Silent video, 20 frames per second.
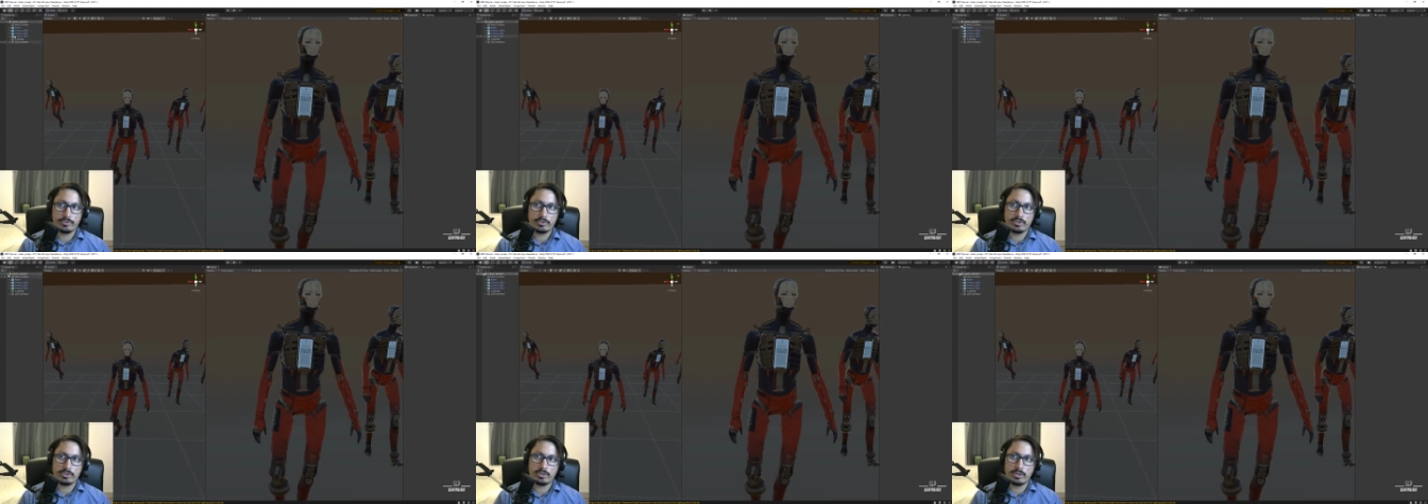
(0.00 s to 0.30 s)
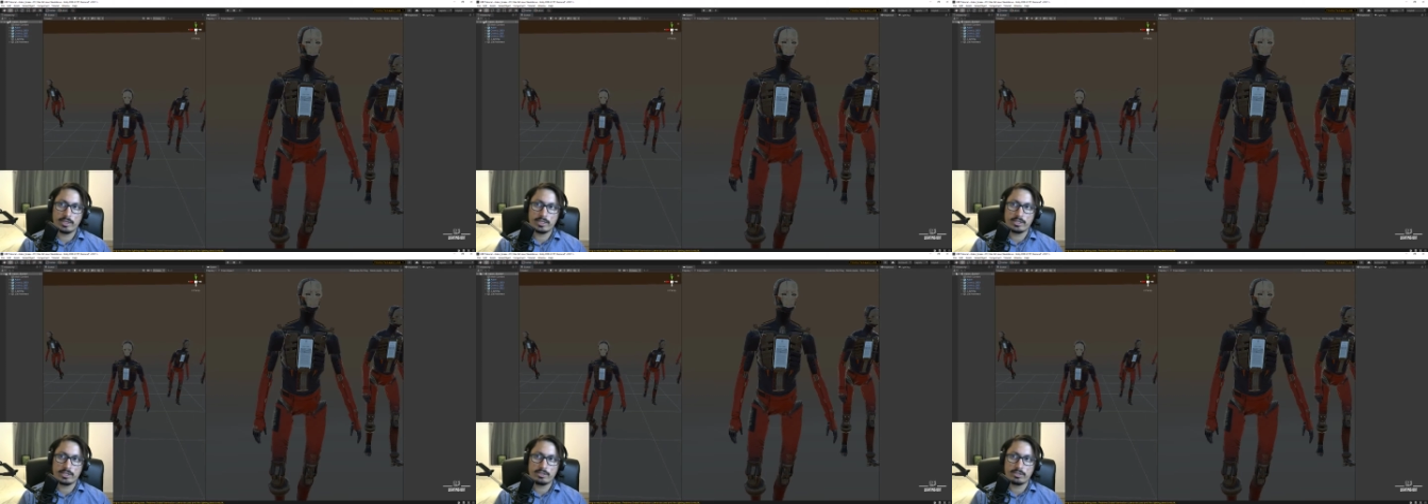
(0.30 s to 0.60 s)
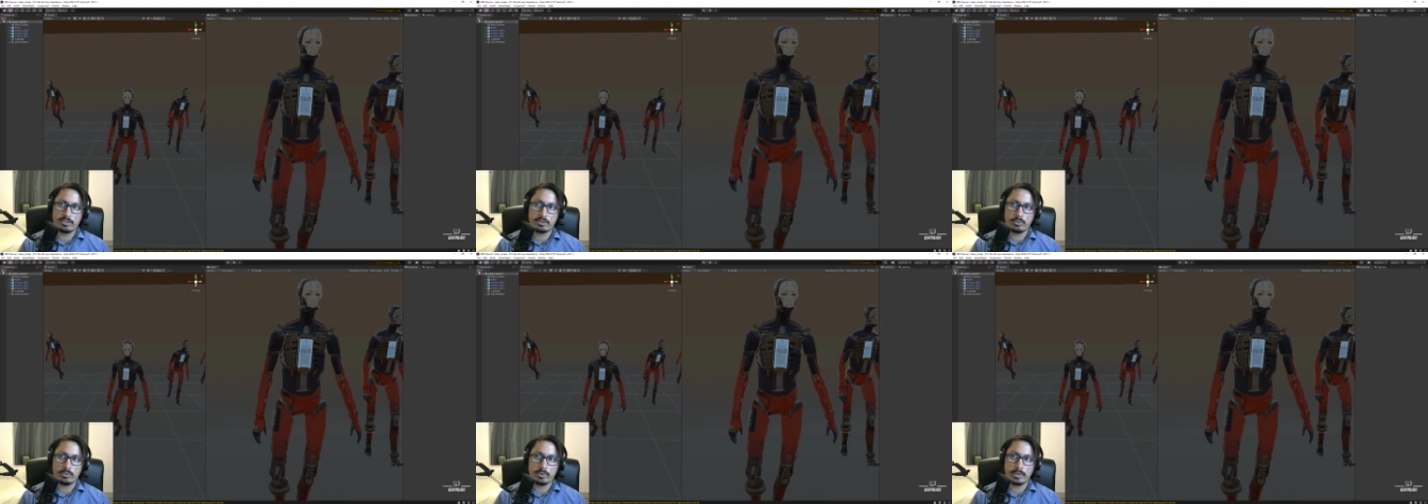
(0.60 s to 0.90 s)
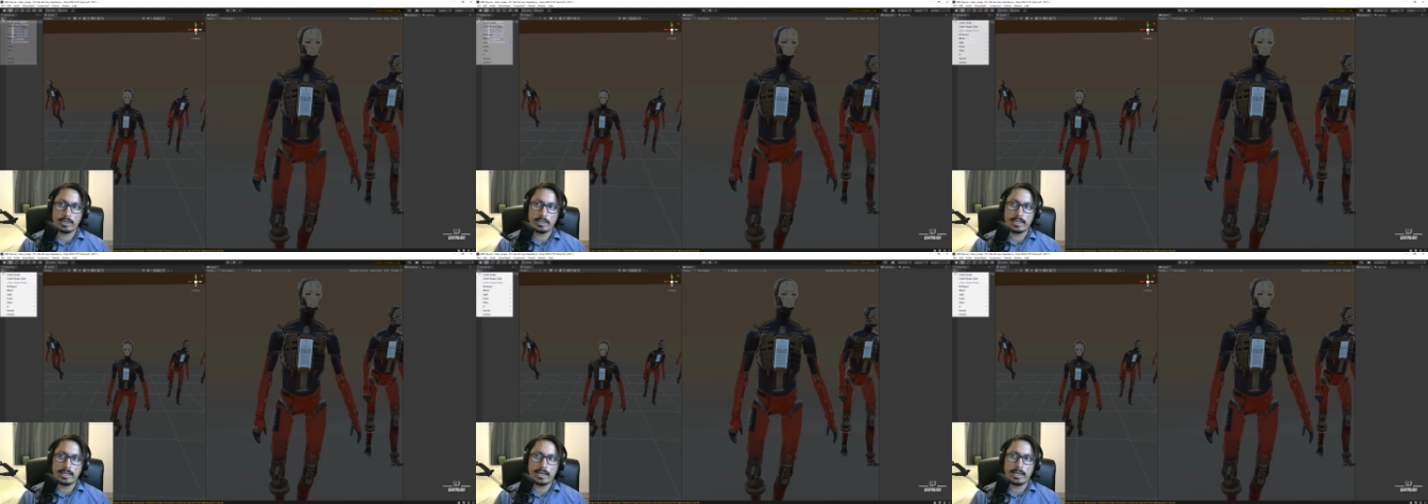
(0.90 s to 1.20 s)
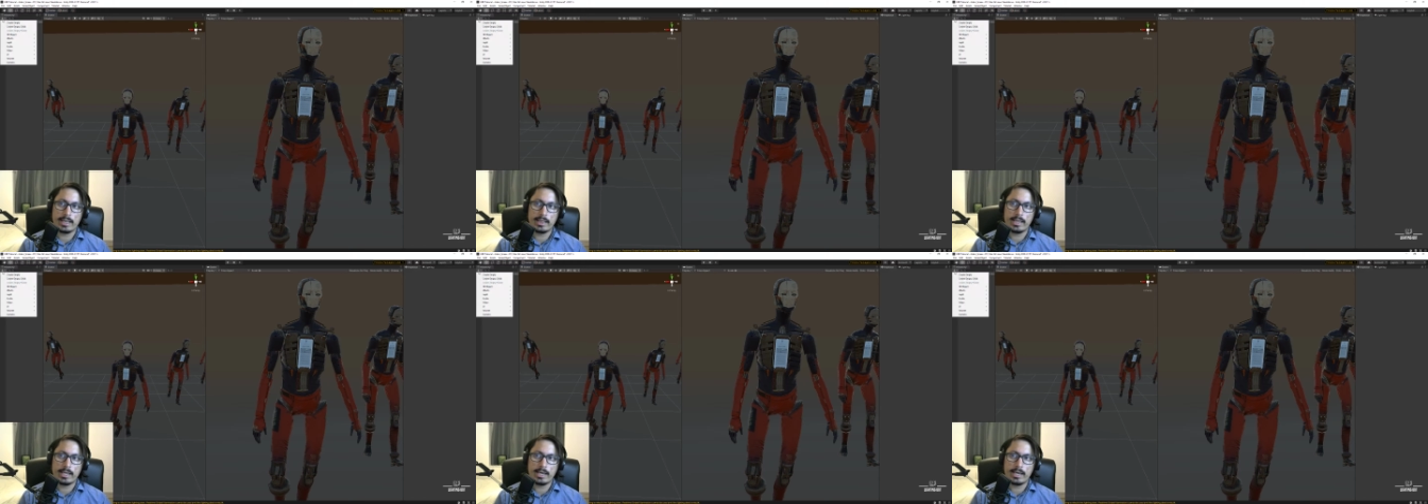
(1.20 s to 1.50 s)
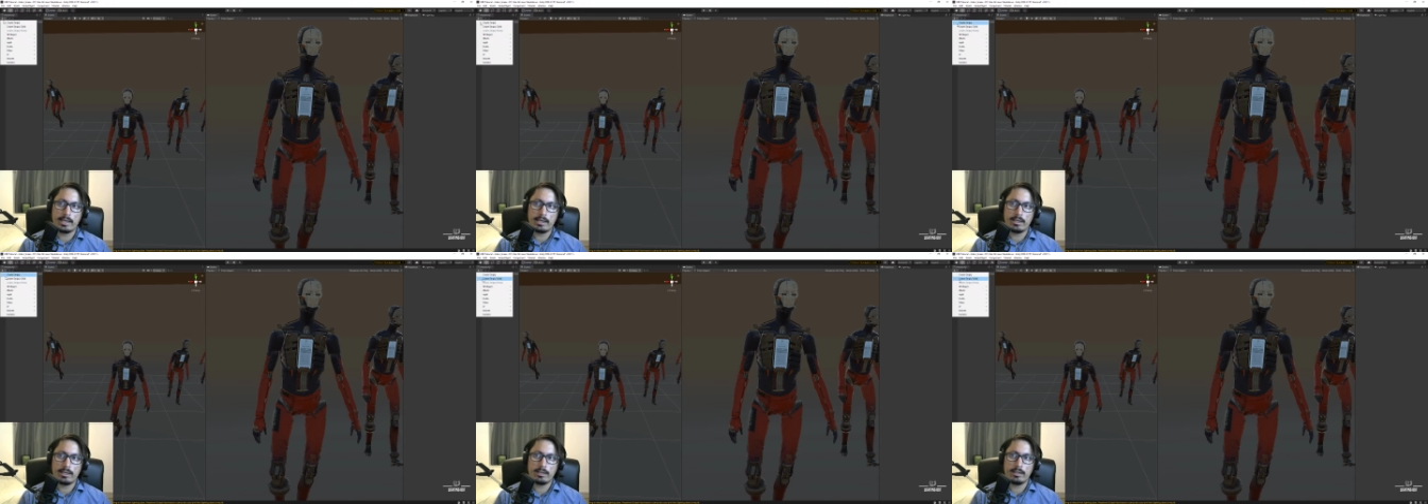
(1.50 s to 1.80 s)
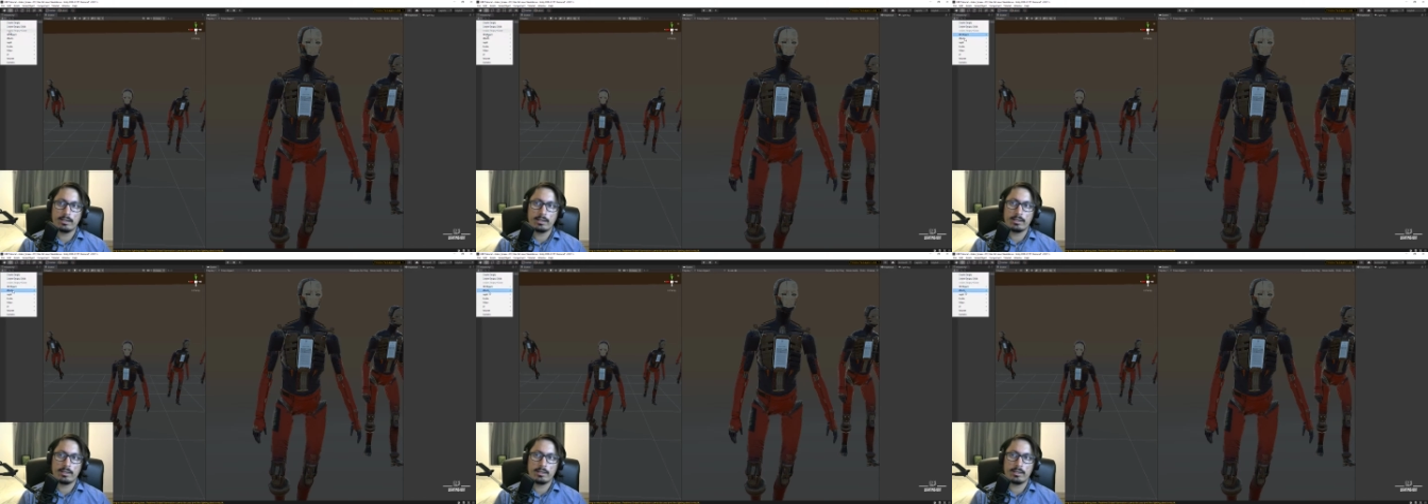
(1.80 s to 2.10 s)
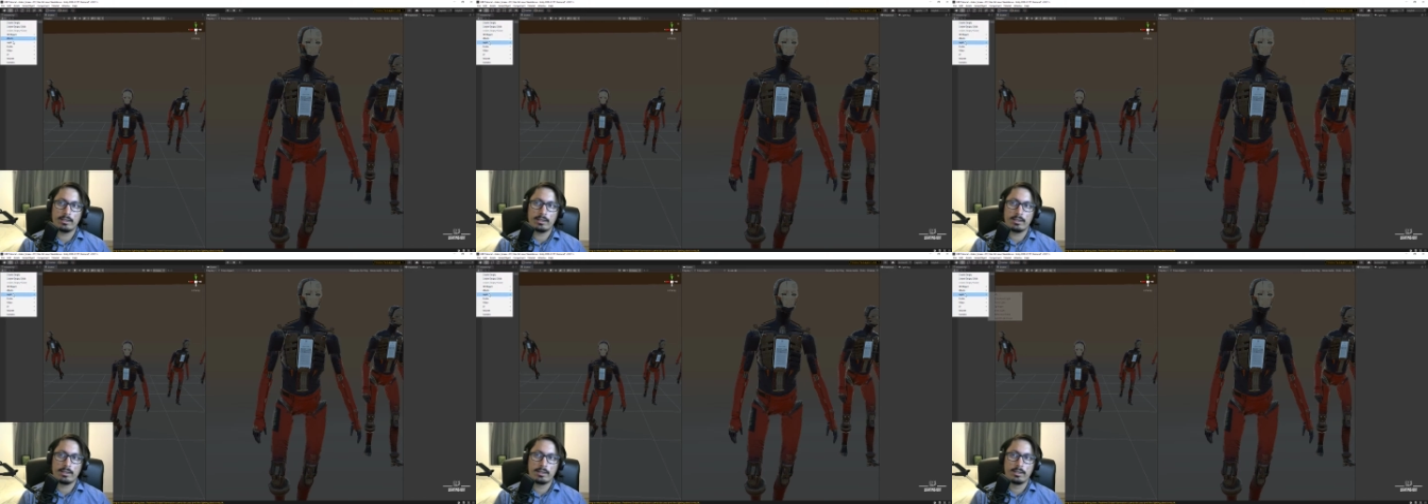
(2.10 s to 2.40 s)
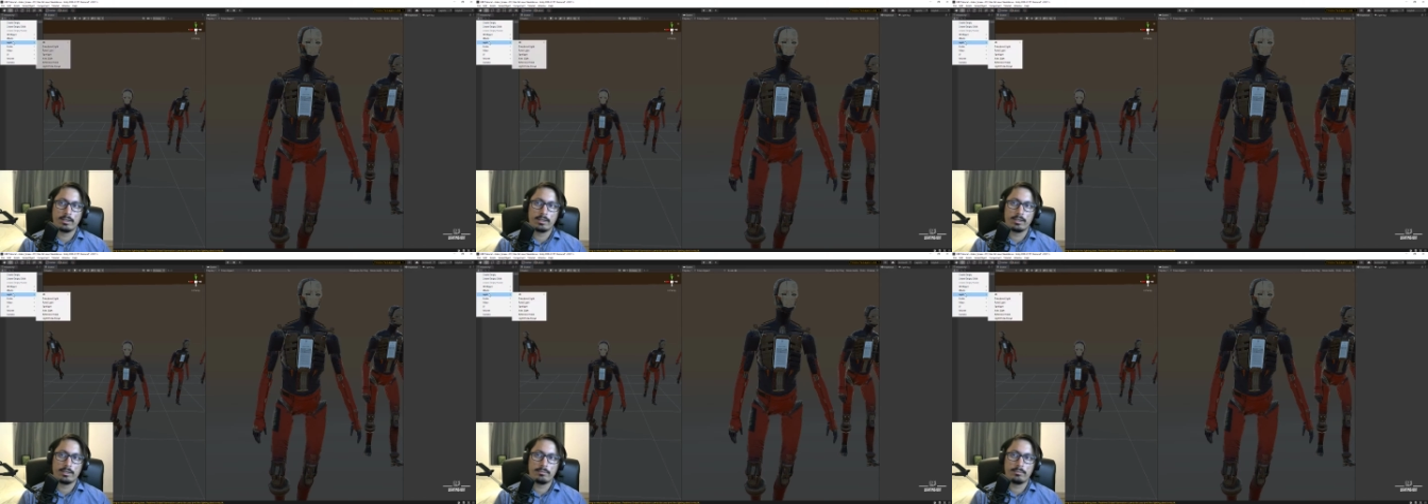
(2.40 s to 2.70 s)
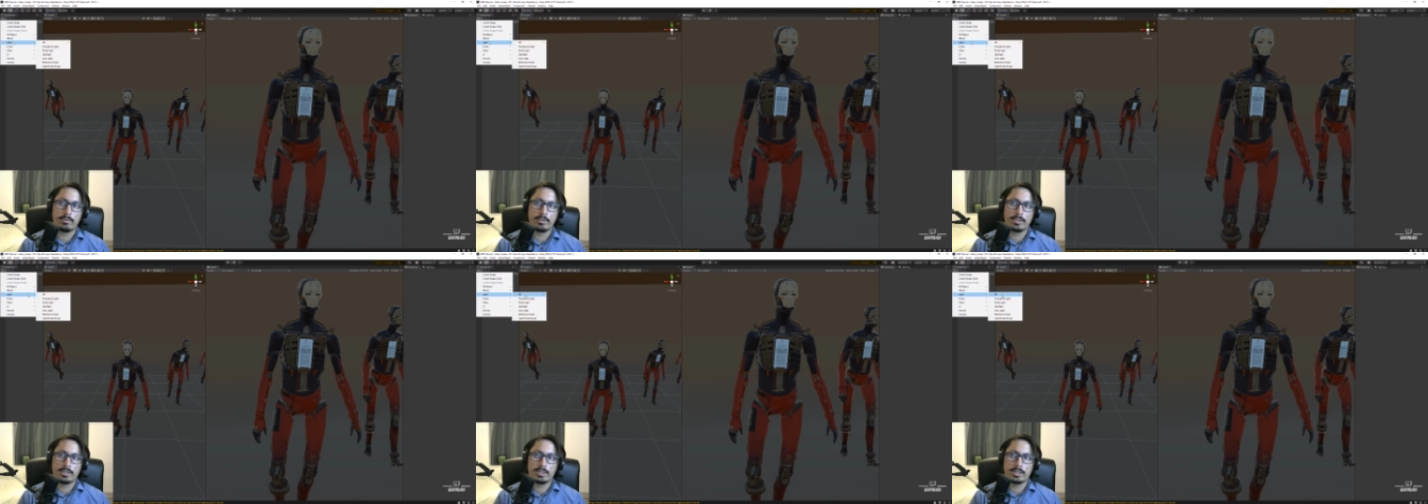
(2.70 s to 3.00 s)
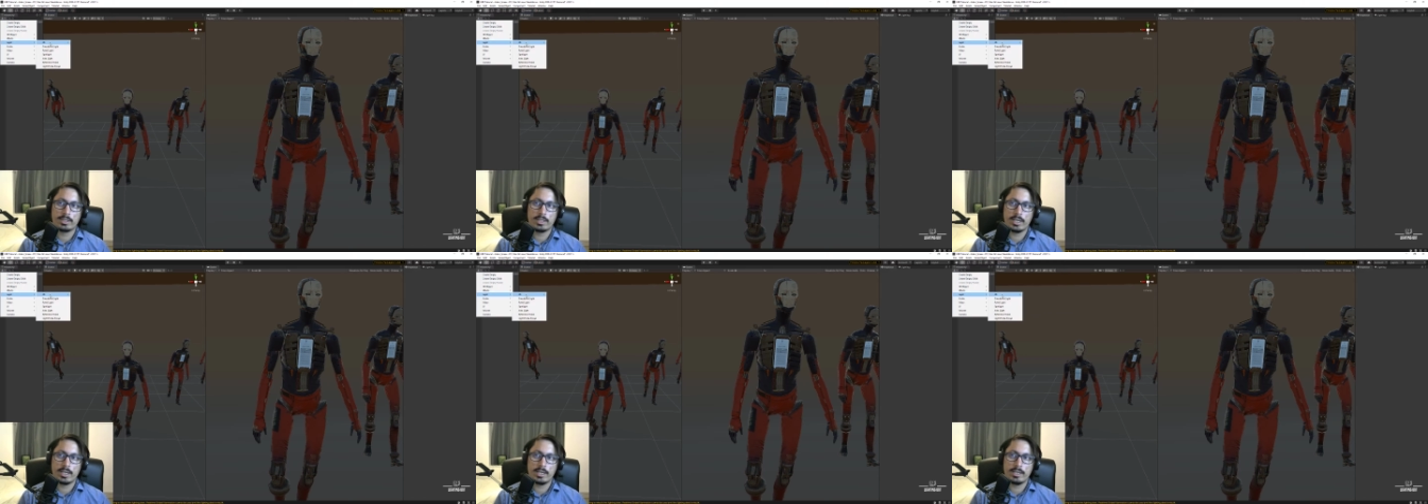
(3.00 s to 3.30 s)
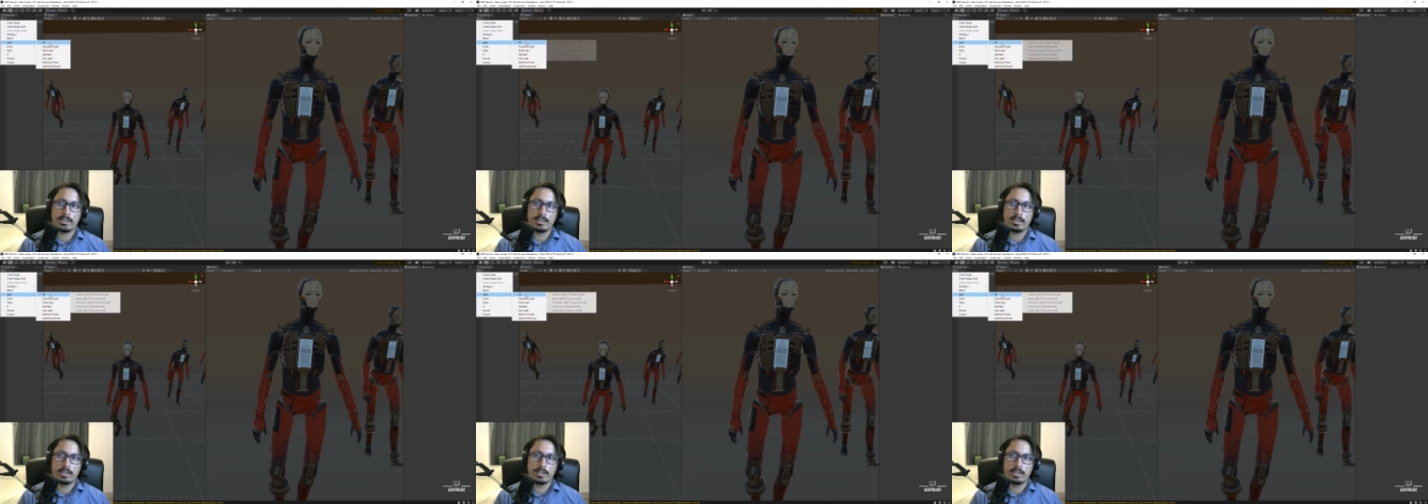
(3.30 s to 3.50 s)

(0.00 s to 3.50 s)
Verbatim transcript: So let's just quickly add that plus sign